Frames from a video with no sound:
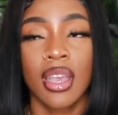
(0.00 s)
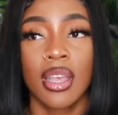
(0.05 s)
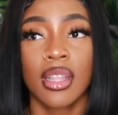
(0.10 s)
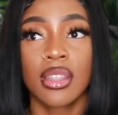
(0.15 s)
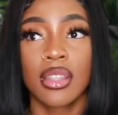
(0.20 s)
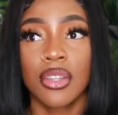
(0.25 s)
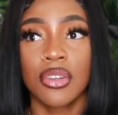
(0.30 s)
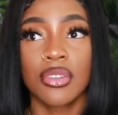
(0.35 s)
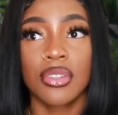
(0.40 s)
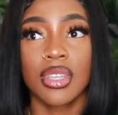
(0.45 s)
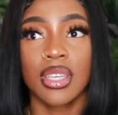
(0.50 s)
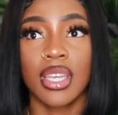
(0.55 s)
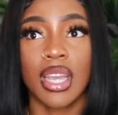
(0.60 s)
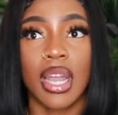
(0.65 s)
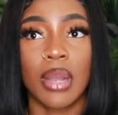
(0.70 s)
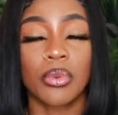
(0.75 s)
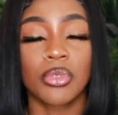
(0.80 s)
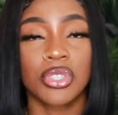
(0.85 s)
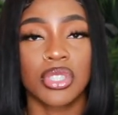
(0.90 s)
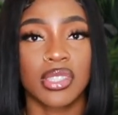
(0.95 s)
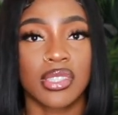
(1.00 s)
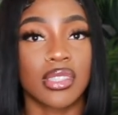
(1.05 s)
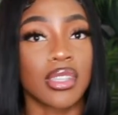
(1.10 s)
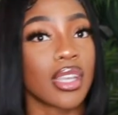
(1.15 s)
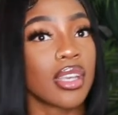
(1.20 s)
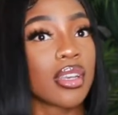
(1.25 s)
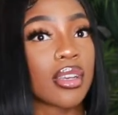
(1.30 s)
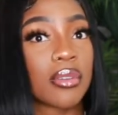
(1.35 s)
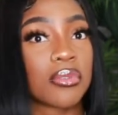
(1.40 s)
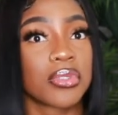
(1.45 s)
Literally, I will just
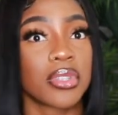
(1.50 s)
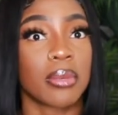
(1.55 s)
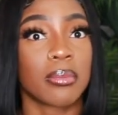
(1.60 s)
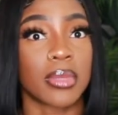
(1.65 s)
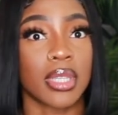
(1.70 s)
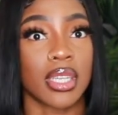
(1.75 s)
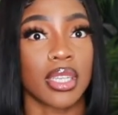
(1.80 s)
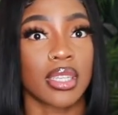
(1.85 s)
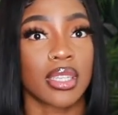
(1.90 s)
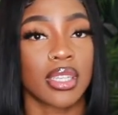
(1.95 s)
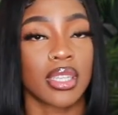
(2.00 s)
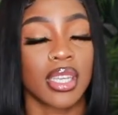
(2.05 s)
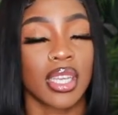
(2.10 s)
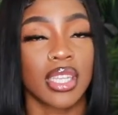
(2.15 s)
think of something.